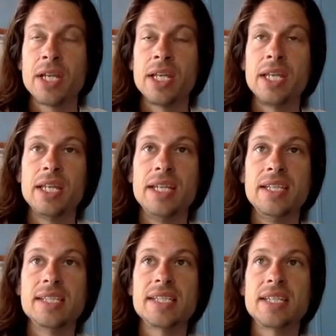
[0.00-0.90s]

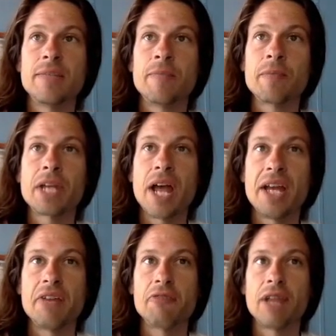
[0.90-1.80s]
He's kind
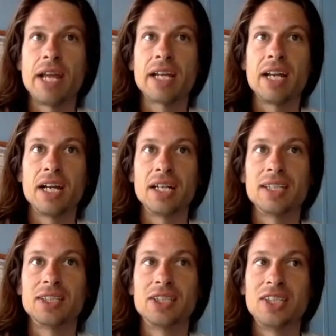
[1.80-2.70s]
of like a
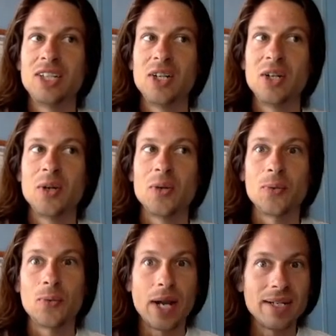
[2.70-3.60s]

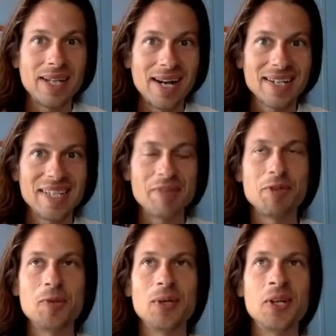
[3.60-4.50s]
redneck, if
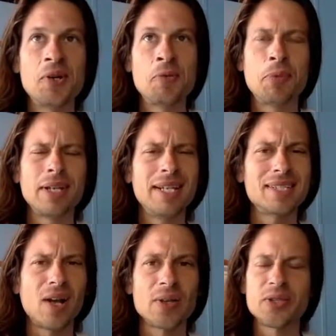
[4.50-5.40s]
you will, but he's
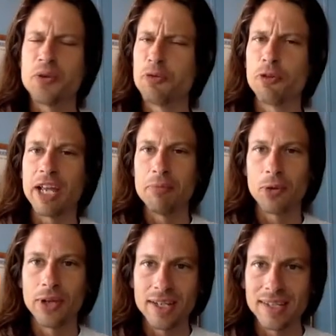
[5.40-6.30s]
also
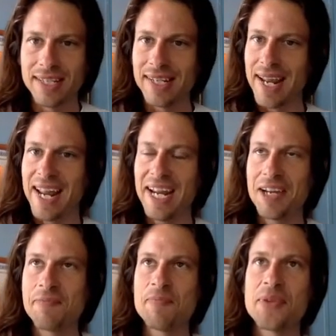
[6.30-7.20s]
flamboyantly
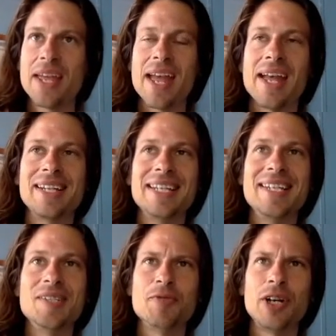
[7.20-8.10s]
gay, and he
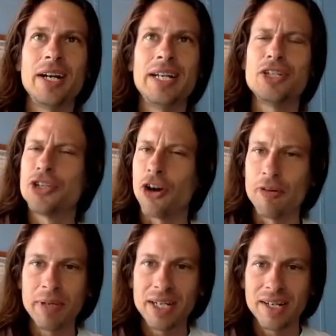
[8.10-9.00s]
is very
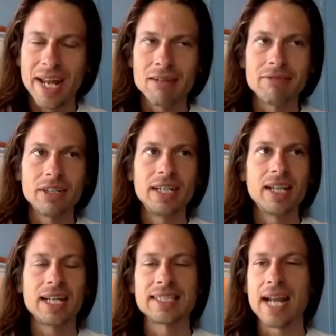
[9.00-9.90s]
charming and very
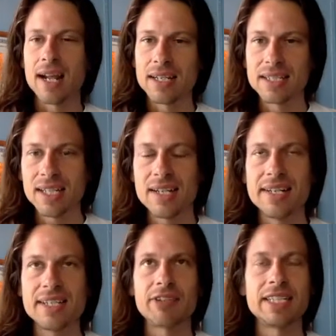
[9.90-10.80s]
like talented, and
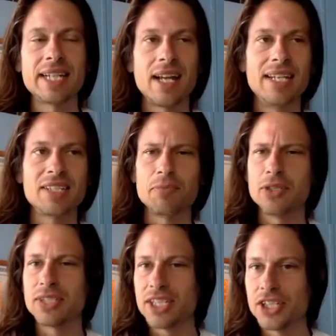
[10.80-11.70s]
he's very ta- he's a
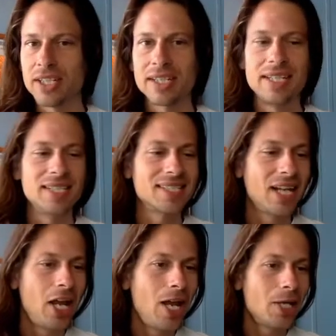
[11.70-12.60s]
musician. He's
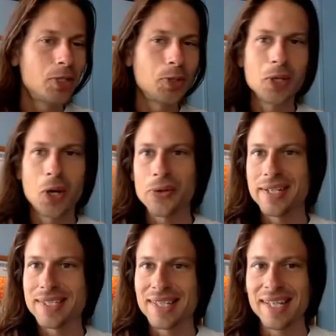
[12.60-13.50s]
doing all
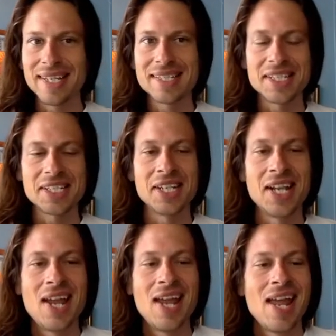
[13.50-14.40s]
these things and
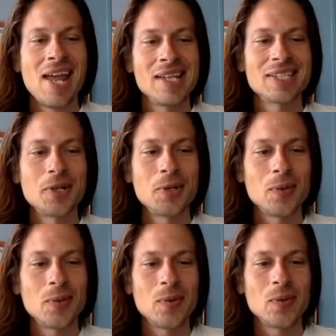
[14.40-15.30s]
so
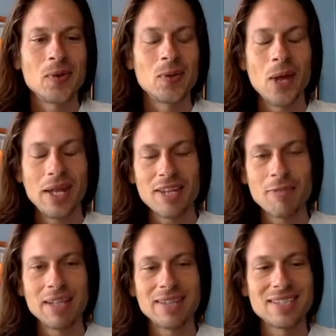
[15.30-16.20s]
the way they
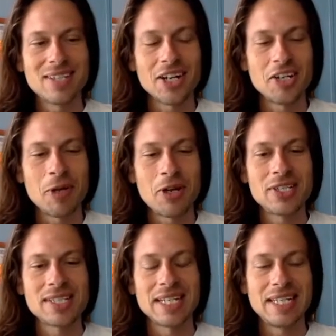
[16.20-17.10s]
make this documentary
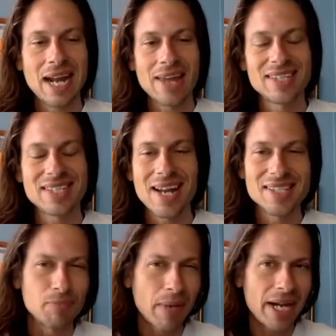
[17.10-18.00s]
is like yeah this
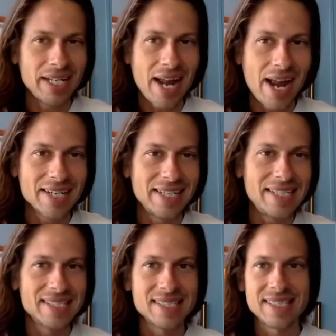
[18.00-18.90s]
guy's a maniac and
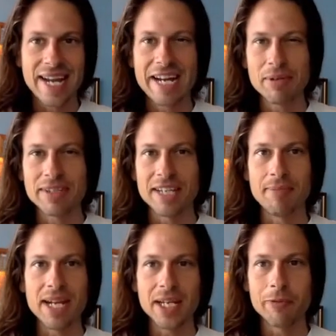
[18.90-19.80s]
he's insane but they
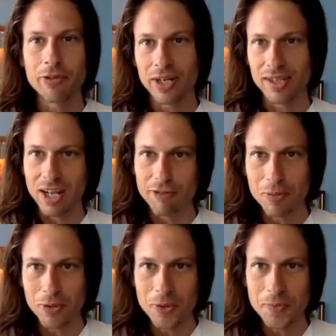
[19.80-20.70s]
make him very
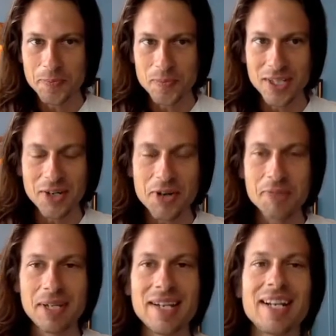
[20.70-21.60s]
lovable you know what i
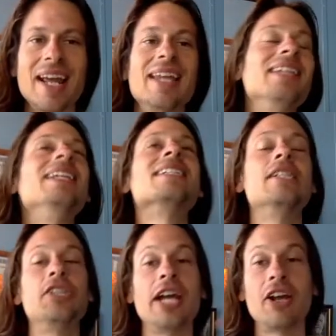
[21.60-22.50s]
mean and and he's in
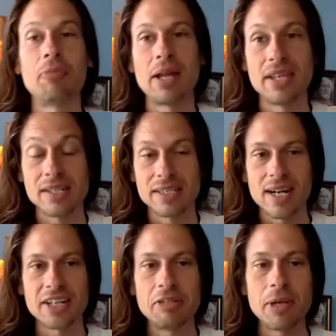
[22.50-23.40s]
jail by the end of the
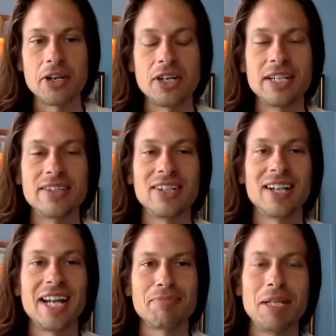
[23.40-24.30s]
documentary and they're
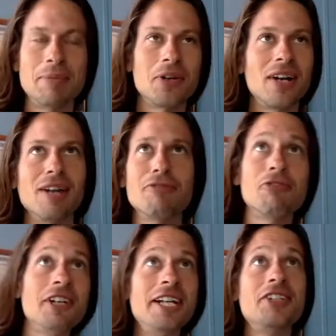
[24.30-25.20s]
like people are like
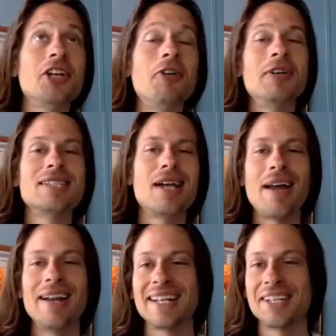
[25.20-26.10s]
free joe
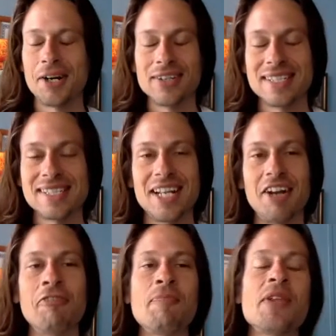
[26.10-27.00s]
exotic and all this stuff
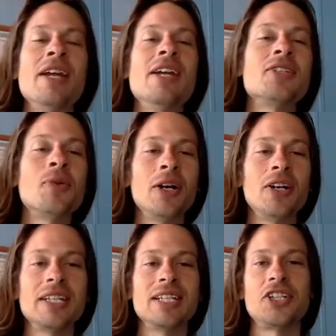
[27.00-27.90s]
so i wanted to
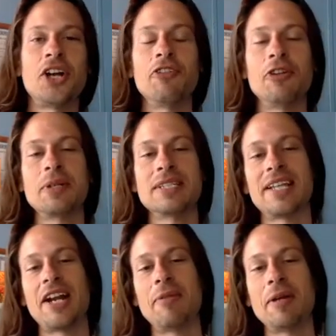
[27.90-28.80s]
look at the chart of him because i
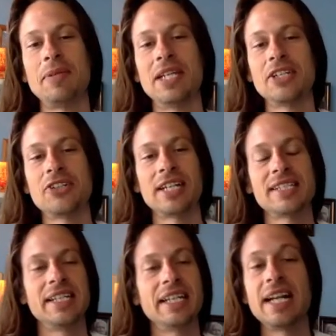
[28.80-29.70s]
thought it might be
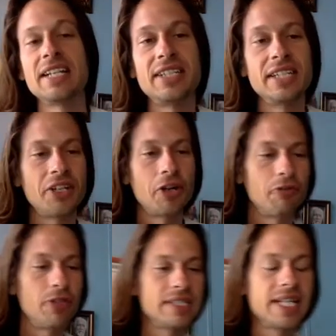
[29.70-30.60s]
interesting and i just didn't know if
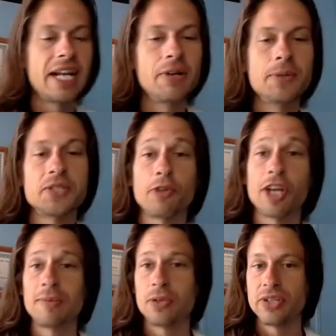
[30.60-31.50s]
his data was
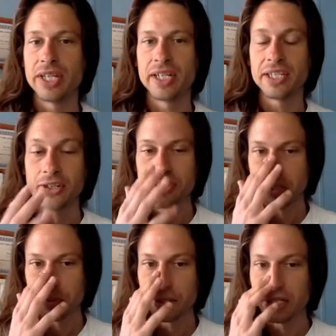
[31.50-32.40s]
available and then a
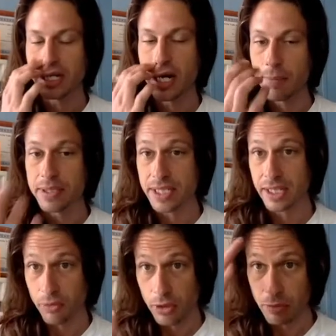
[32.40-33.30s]
youtuber commented
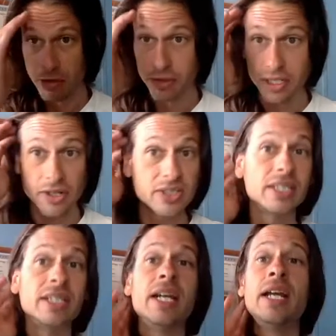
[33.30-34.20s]
on one of my videos and